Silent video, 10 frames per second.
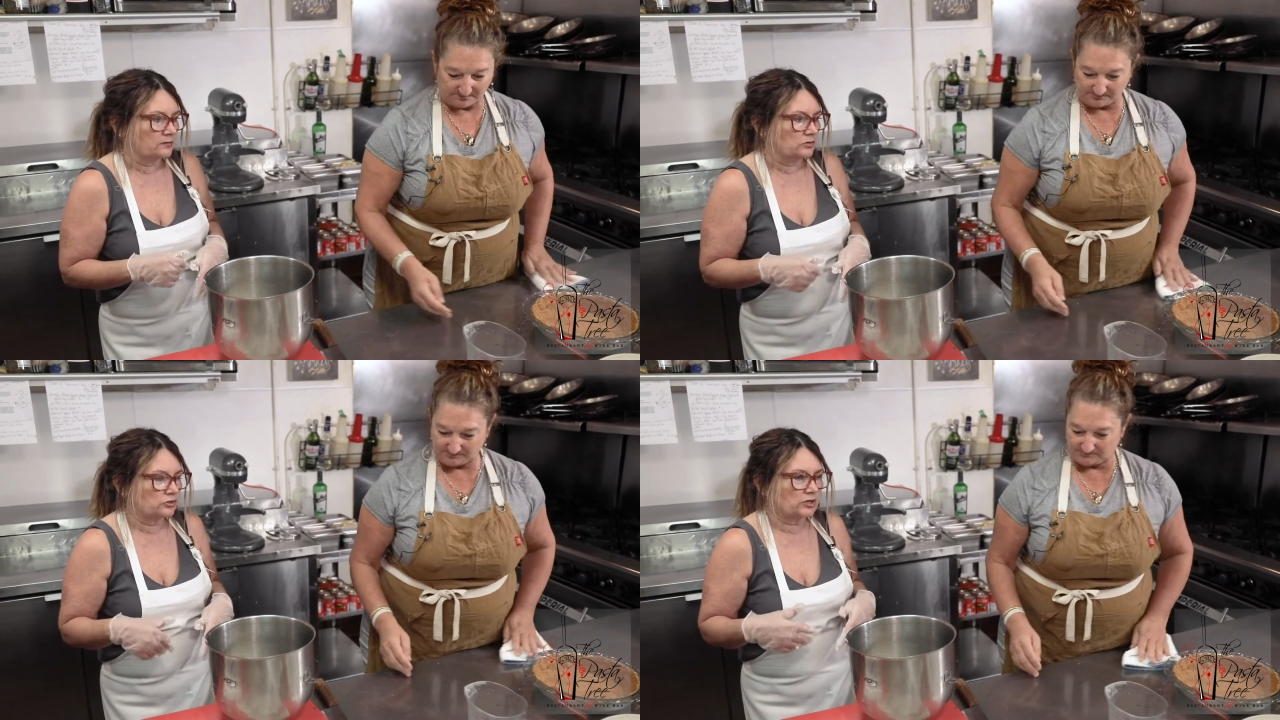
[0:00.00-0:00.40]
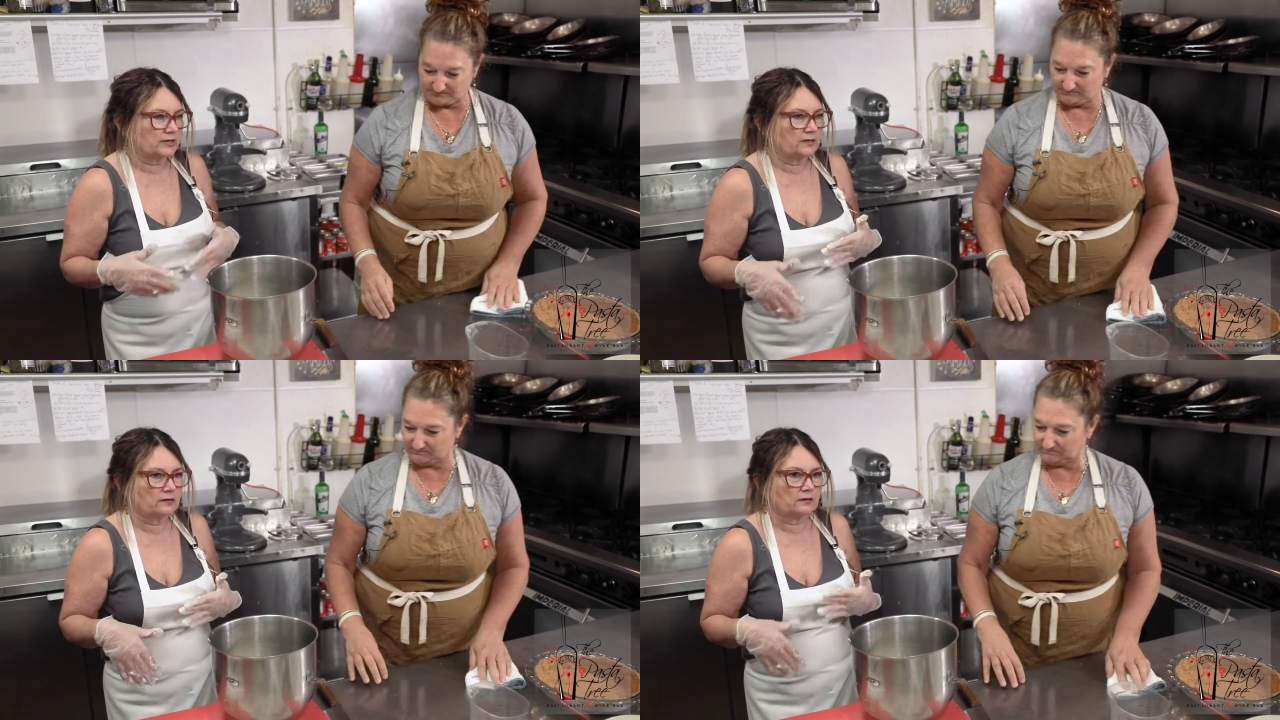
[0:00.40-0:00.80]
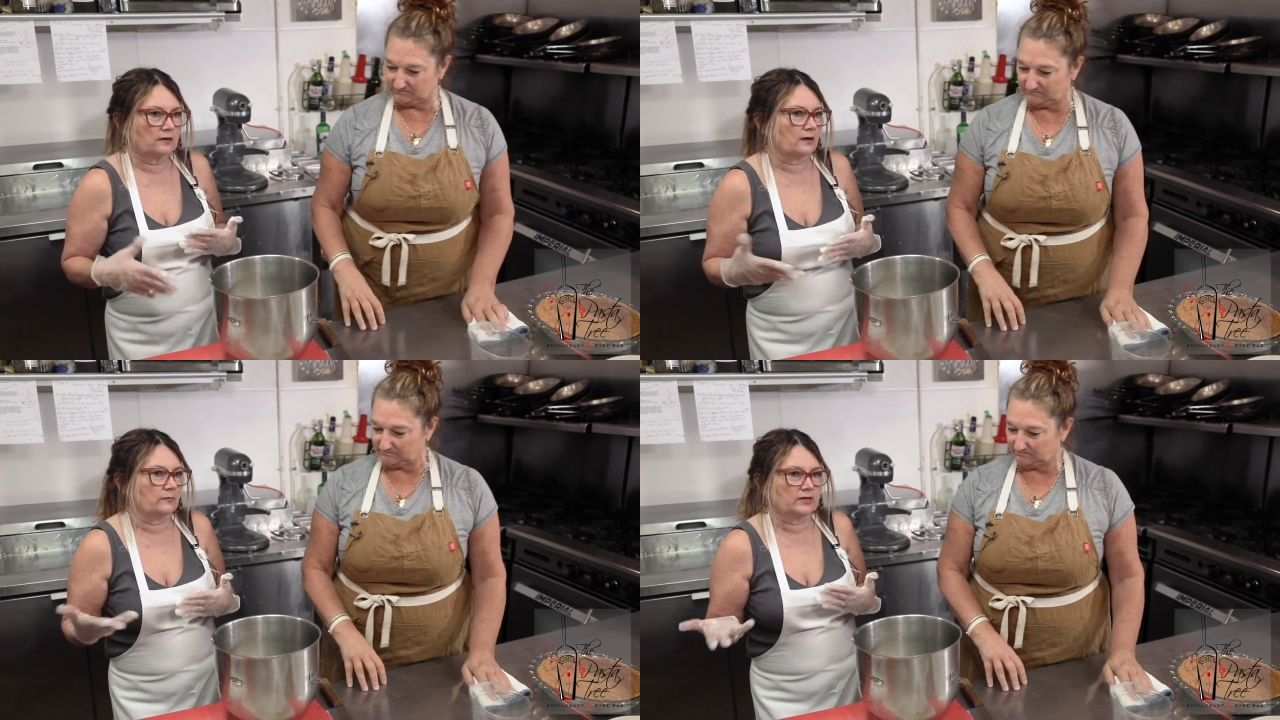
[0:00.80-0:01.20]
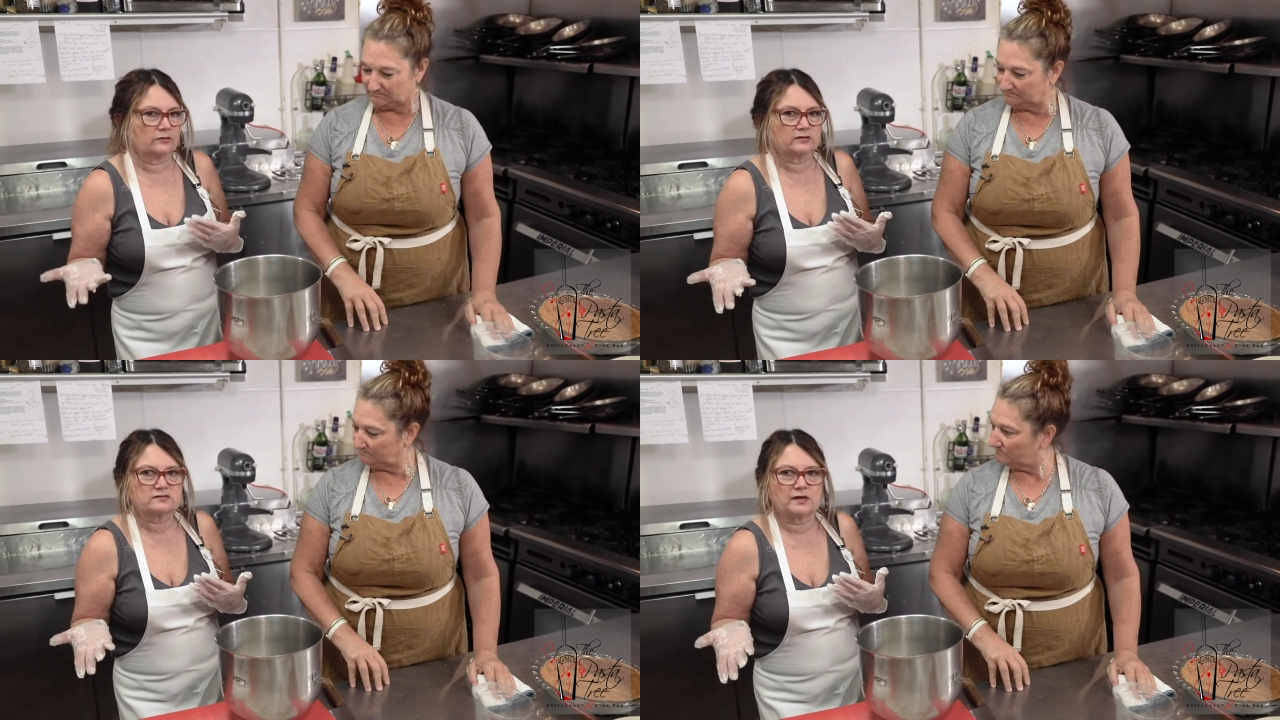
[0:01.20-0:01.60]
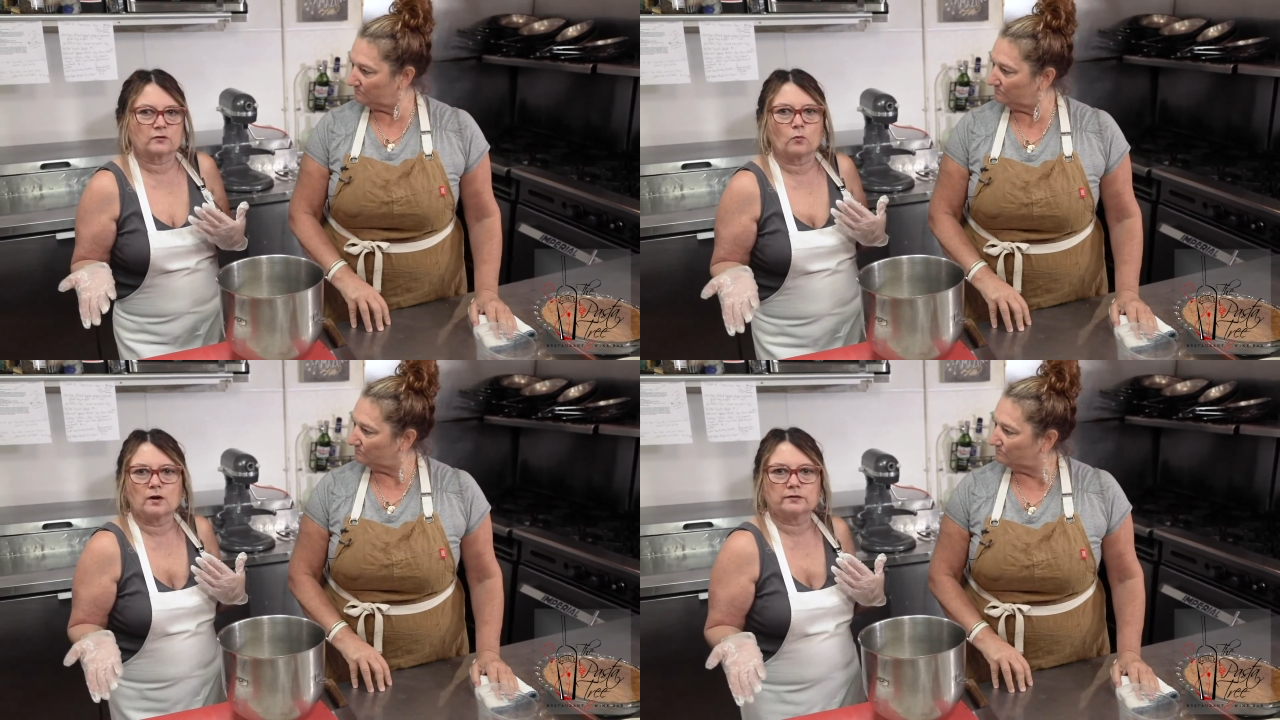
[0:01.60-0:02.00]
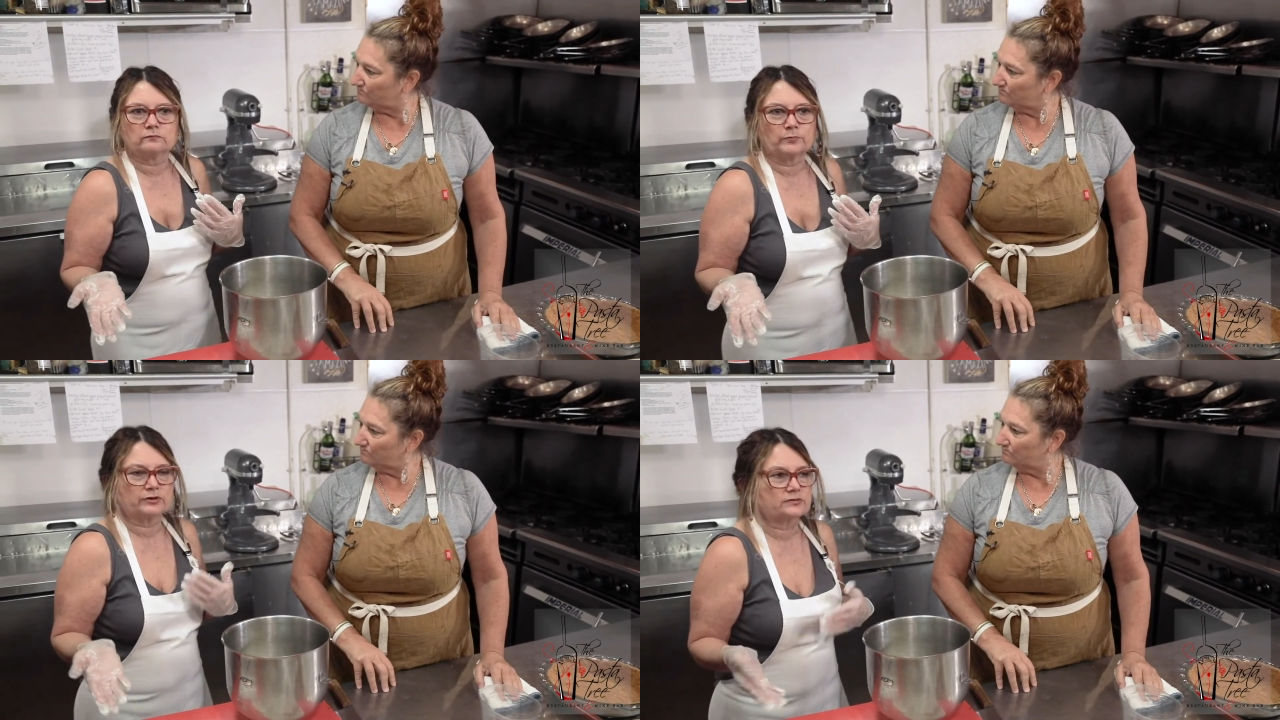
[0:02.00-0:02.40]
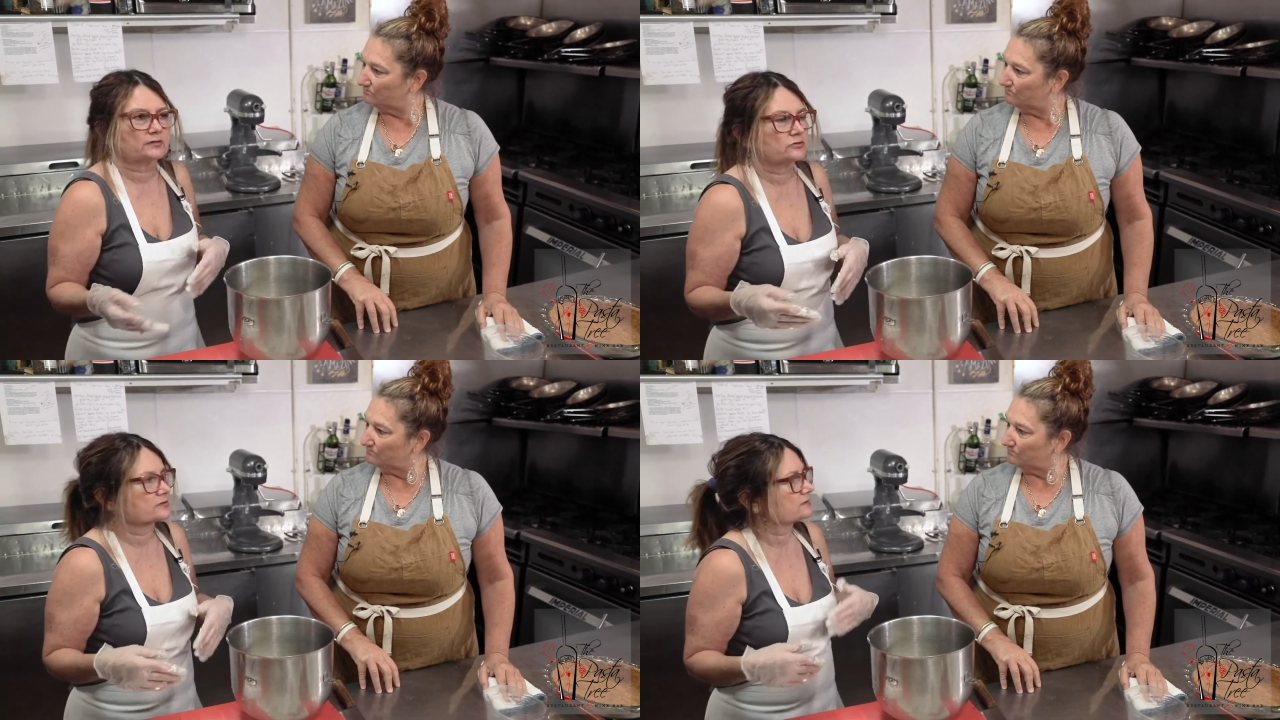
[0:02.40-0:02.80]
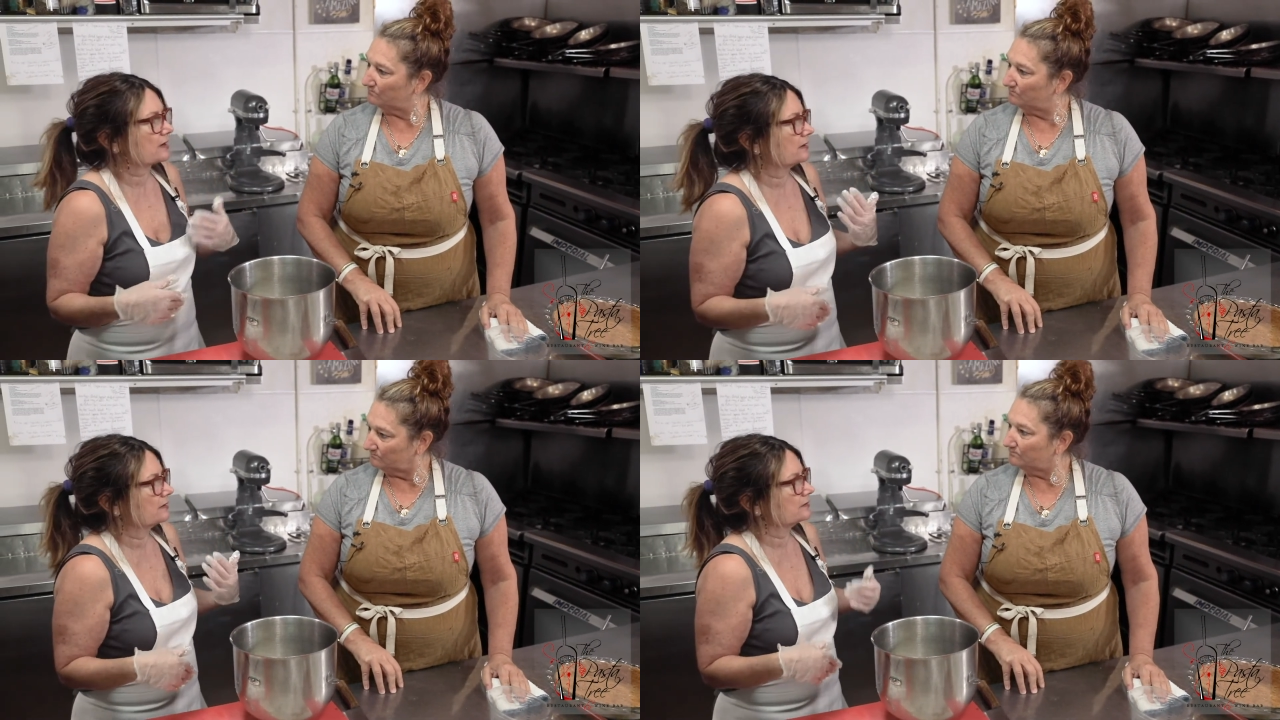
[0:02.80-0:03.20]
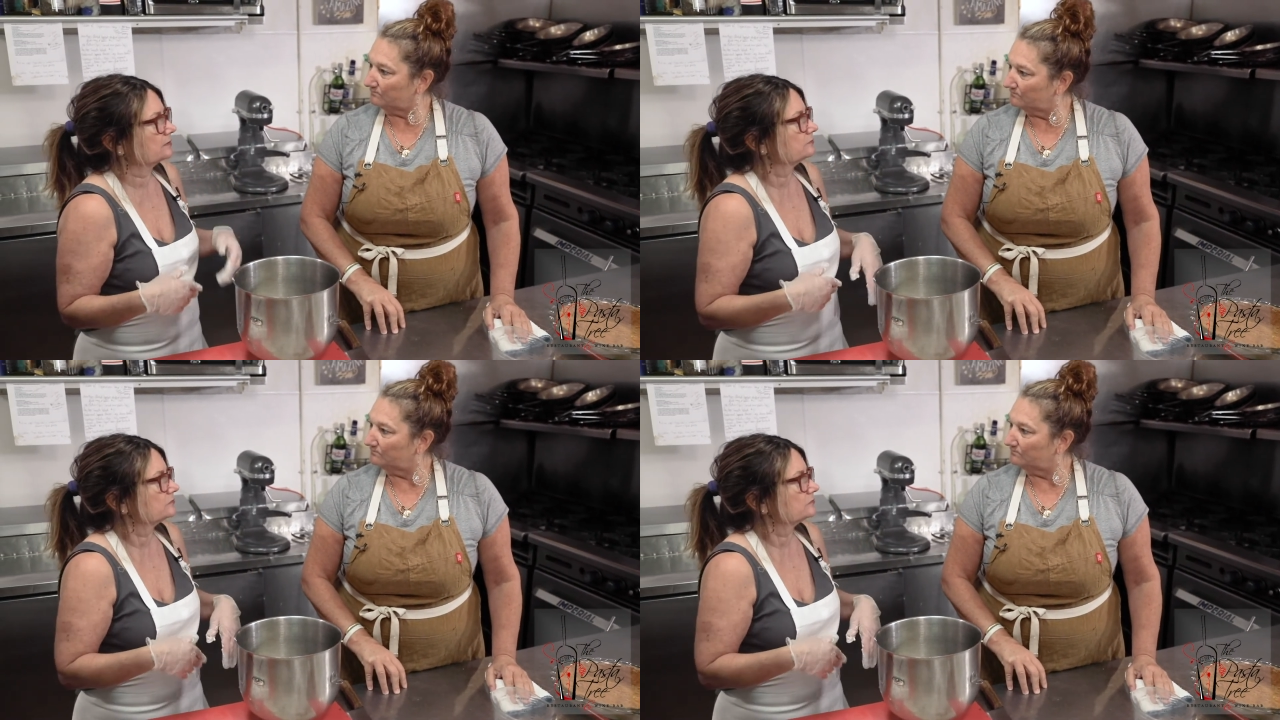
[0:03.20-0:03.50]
Speaker 1: usually, I mean, it's like one person just kind of